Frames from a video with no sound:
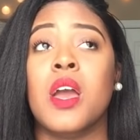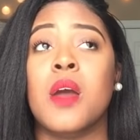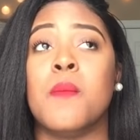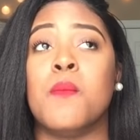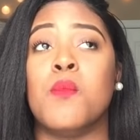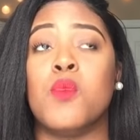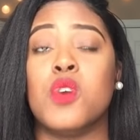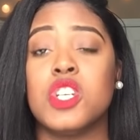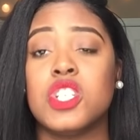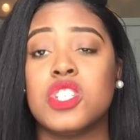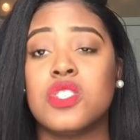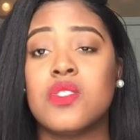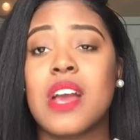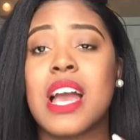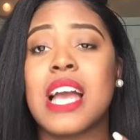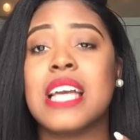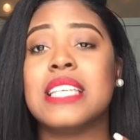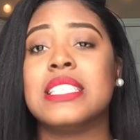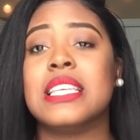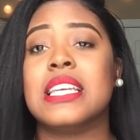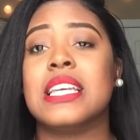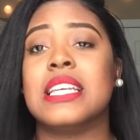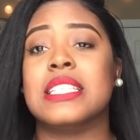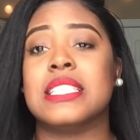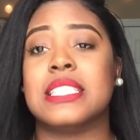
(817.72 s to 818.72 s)

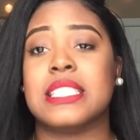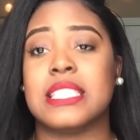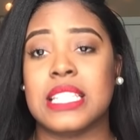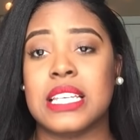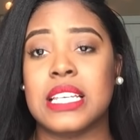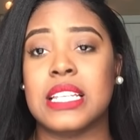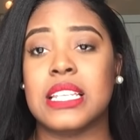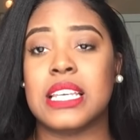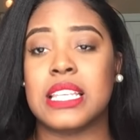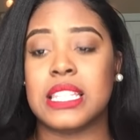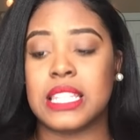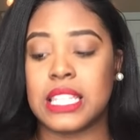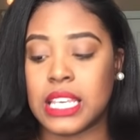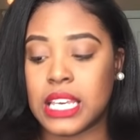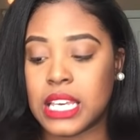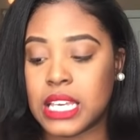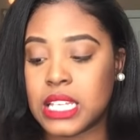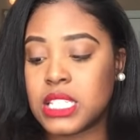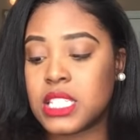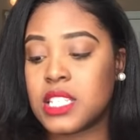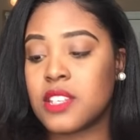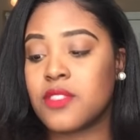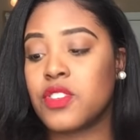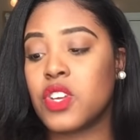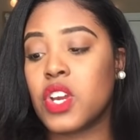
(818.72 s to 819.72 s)
Moisturizing and sealing the
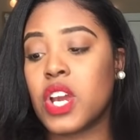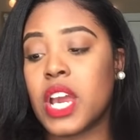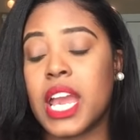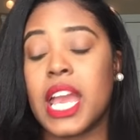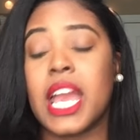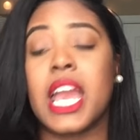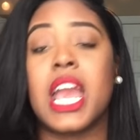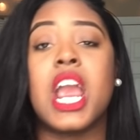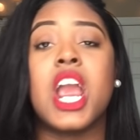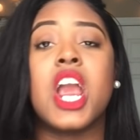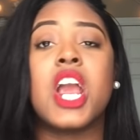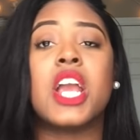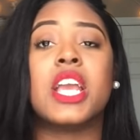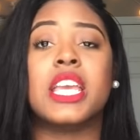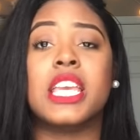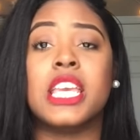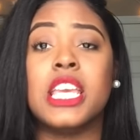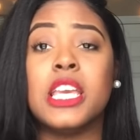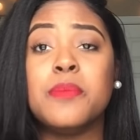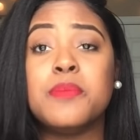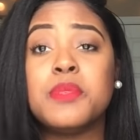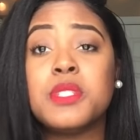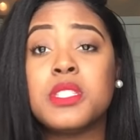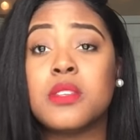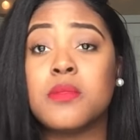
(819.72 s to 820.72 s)
ends of your hair
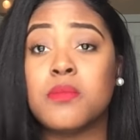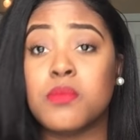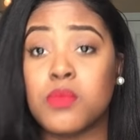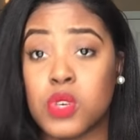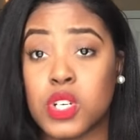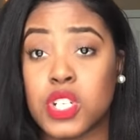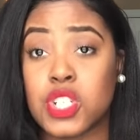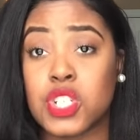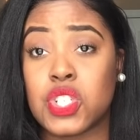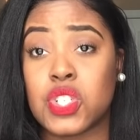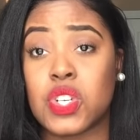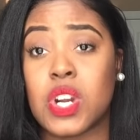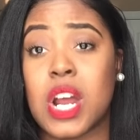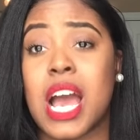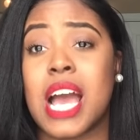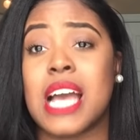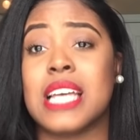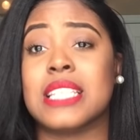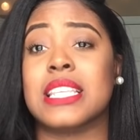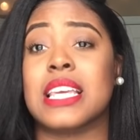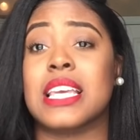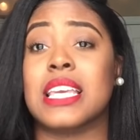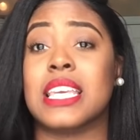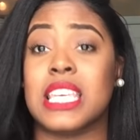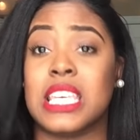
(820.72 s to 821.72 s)
keeps them
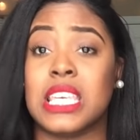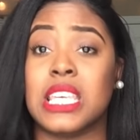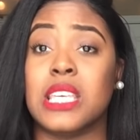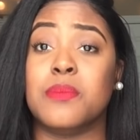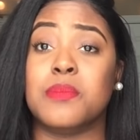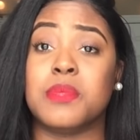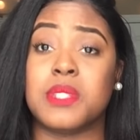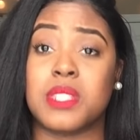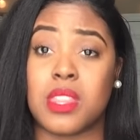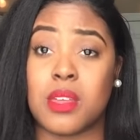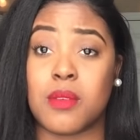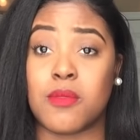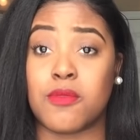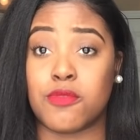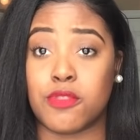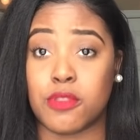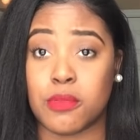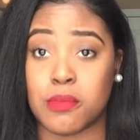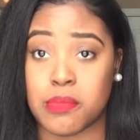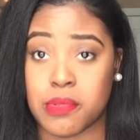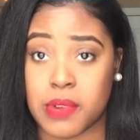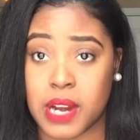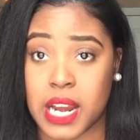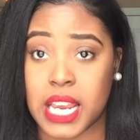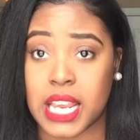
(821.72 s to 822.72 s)
moisturized and keeps them from
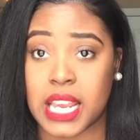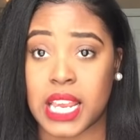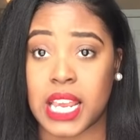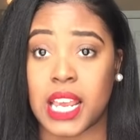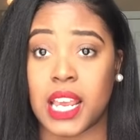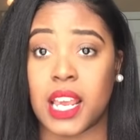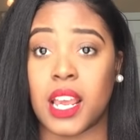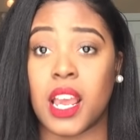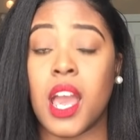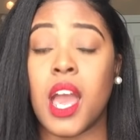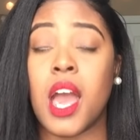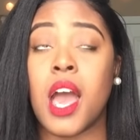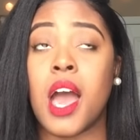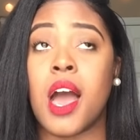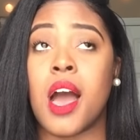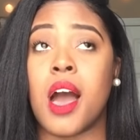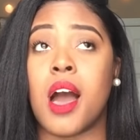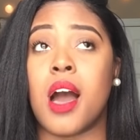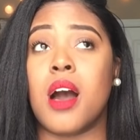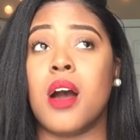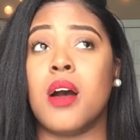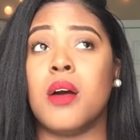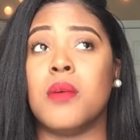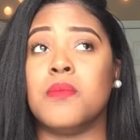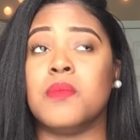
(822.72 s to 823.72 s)
breaking.
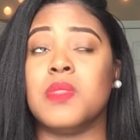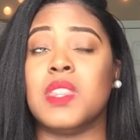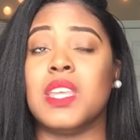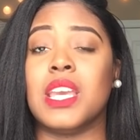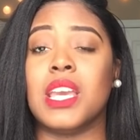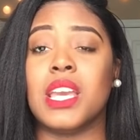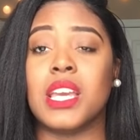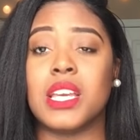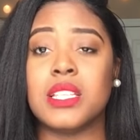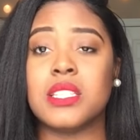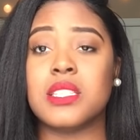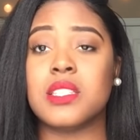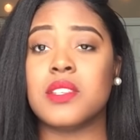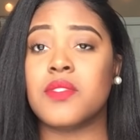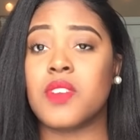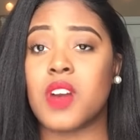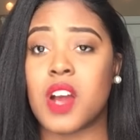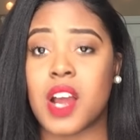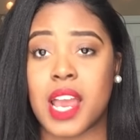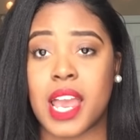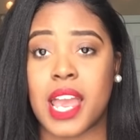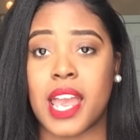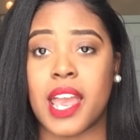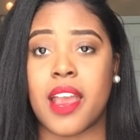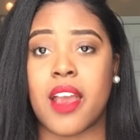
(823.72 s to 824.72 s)
The ends of our
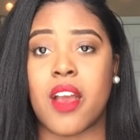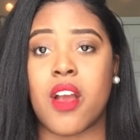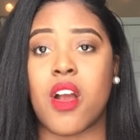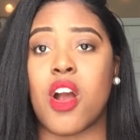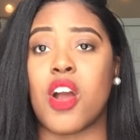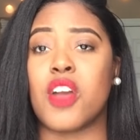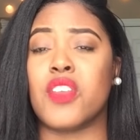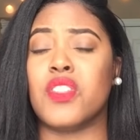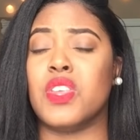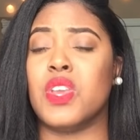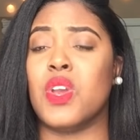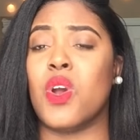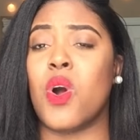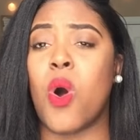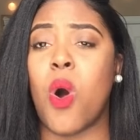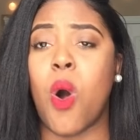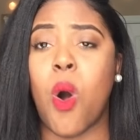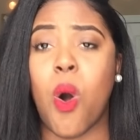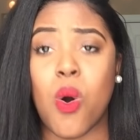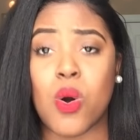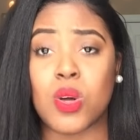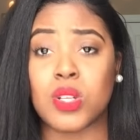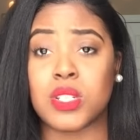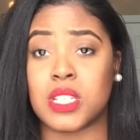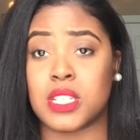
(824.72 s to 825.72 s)
hair are the
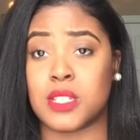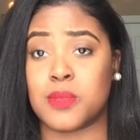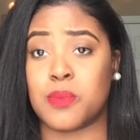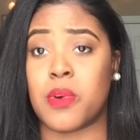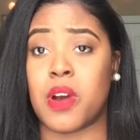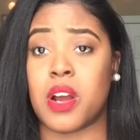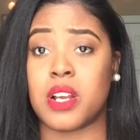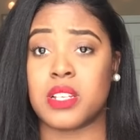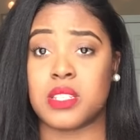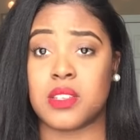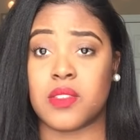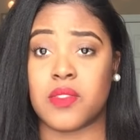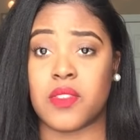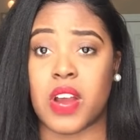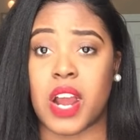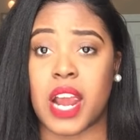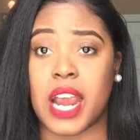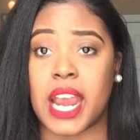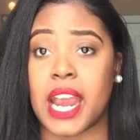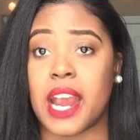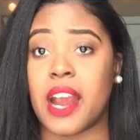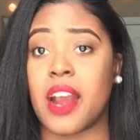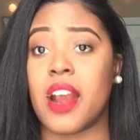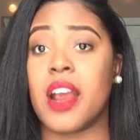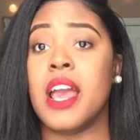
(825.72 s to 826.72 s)
oldest parts of our
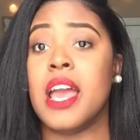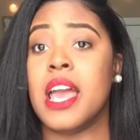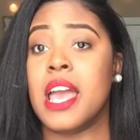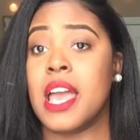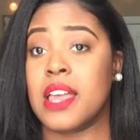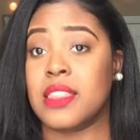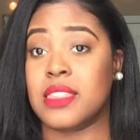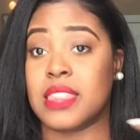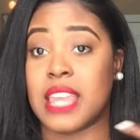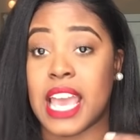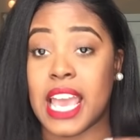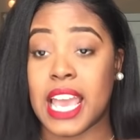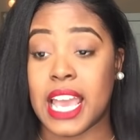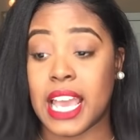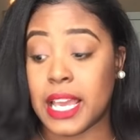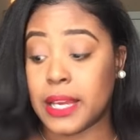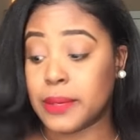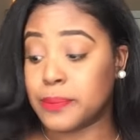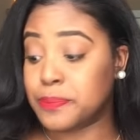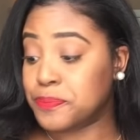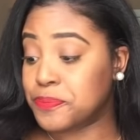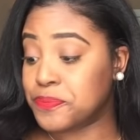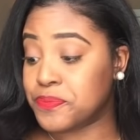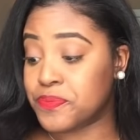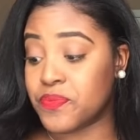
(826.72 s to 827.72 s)
hair. They
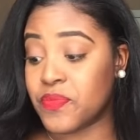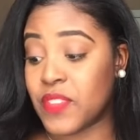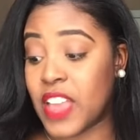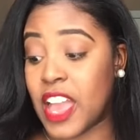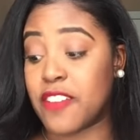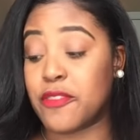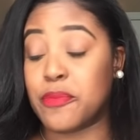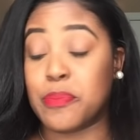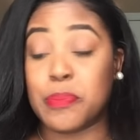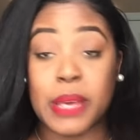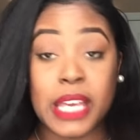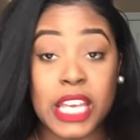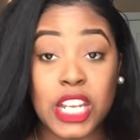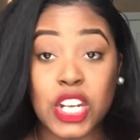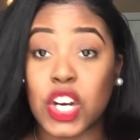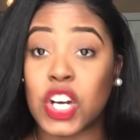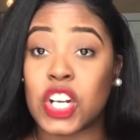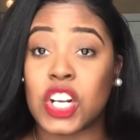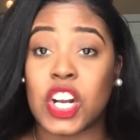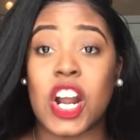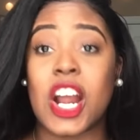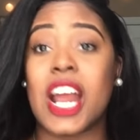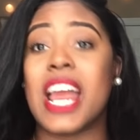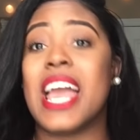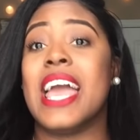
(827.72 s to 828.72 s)
have been on
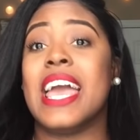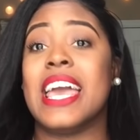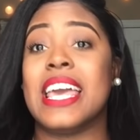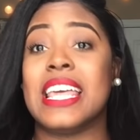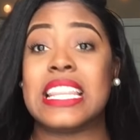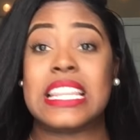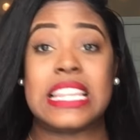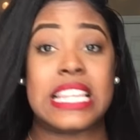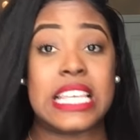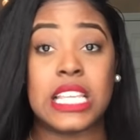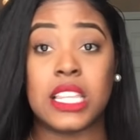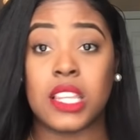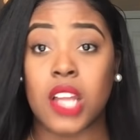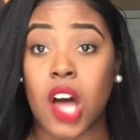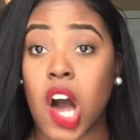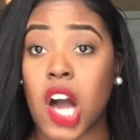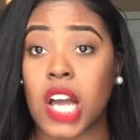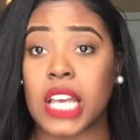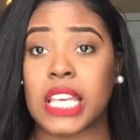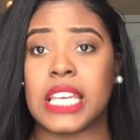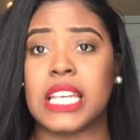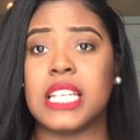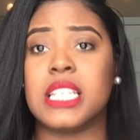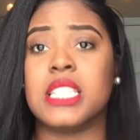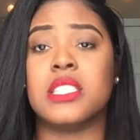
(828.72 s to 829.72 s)
our head the
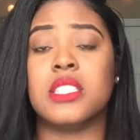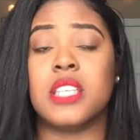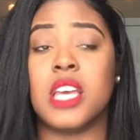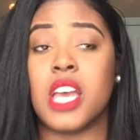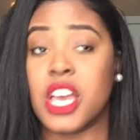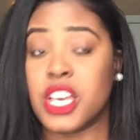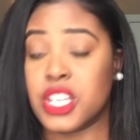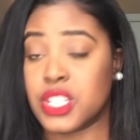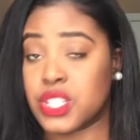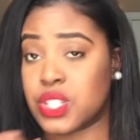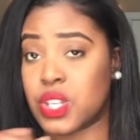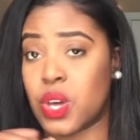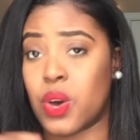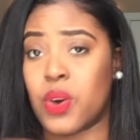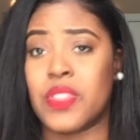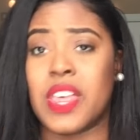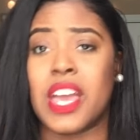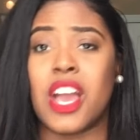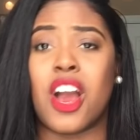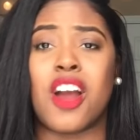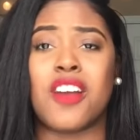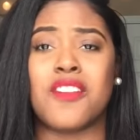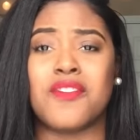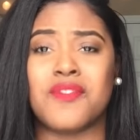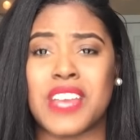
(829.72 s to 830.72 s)
longest, so they
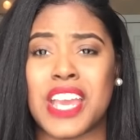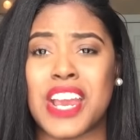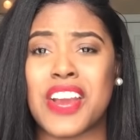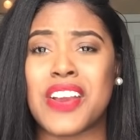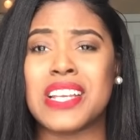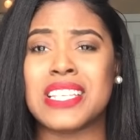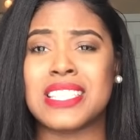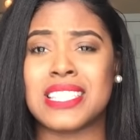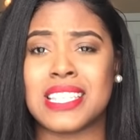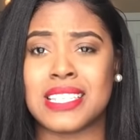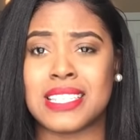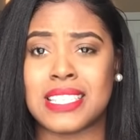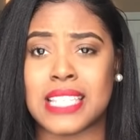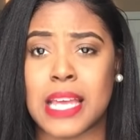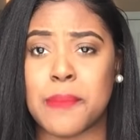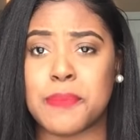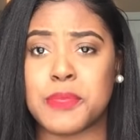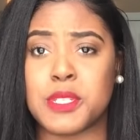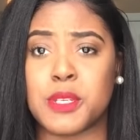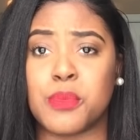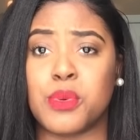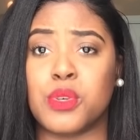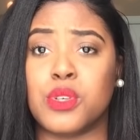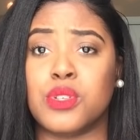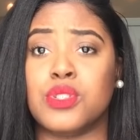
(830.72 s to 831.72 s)
are very
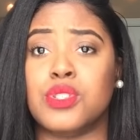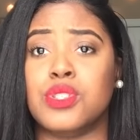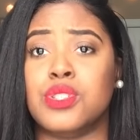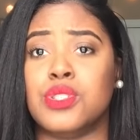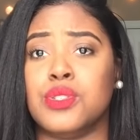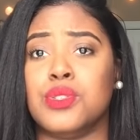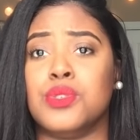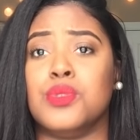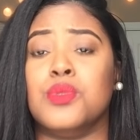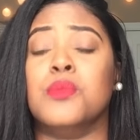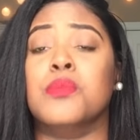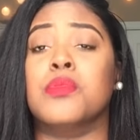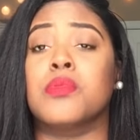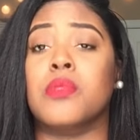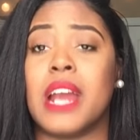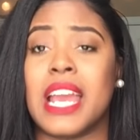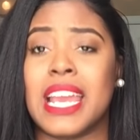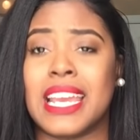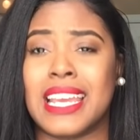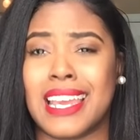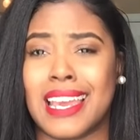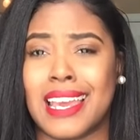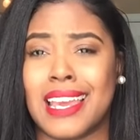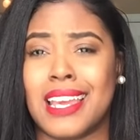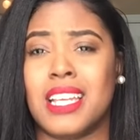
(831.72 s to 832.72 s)
susceptible to
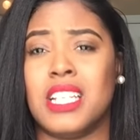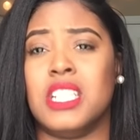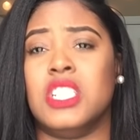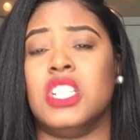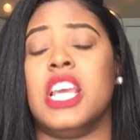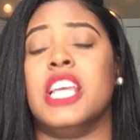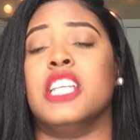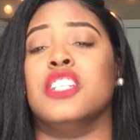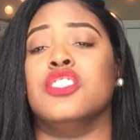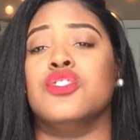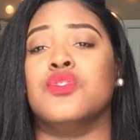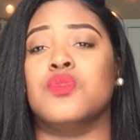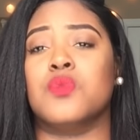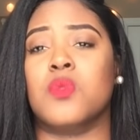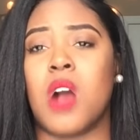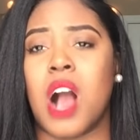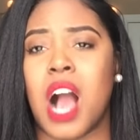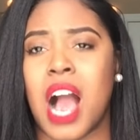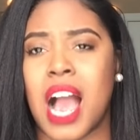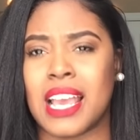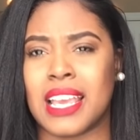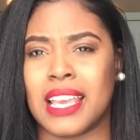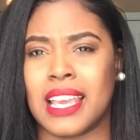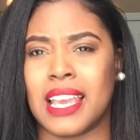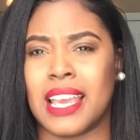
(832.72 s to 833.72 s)
breakage and
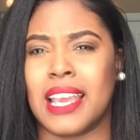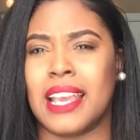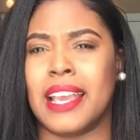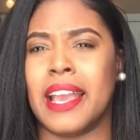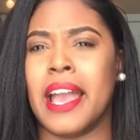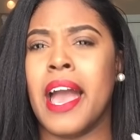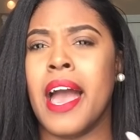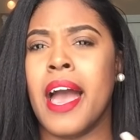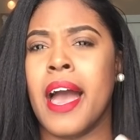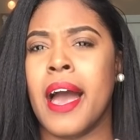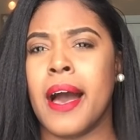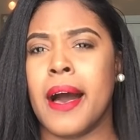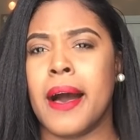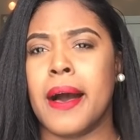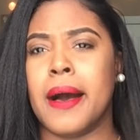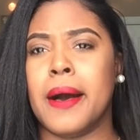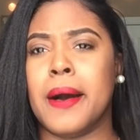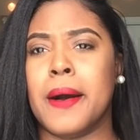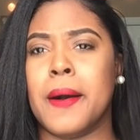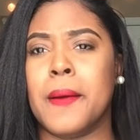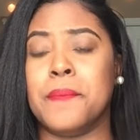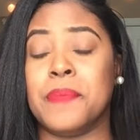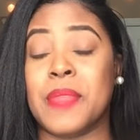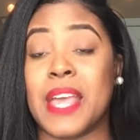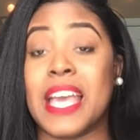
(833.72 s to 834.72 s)
drying
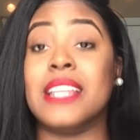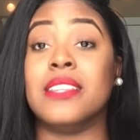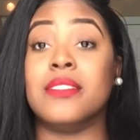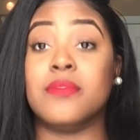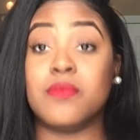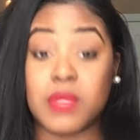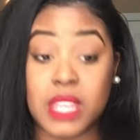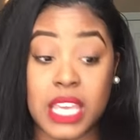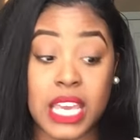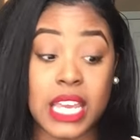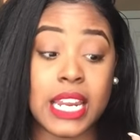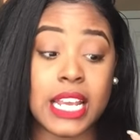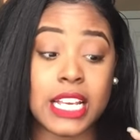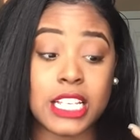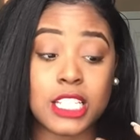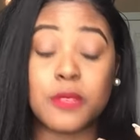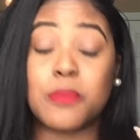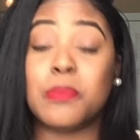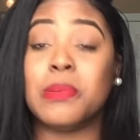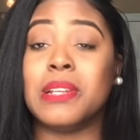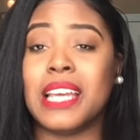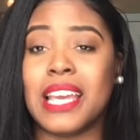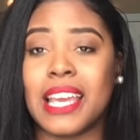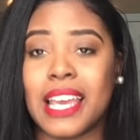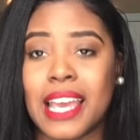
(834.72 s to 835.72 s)
and getting
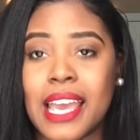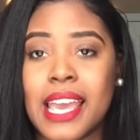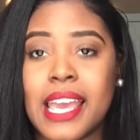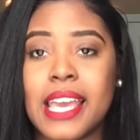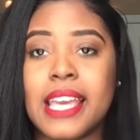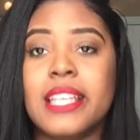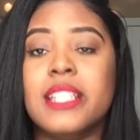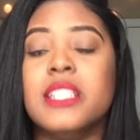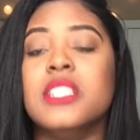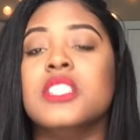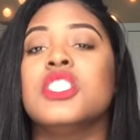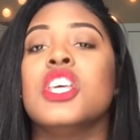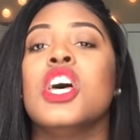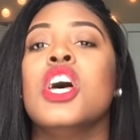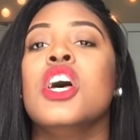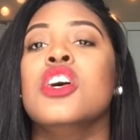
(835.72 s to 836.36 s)
split ends.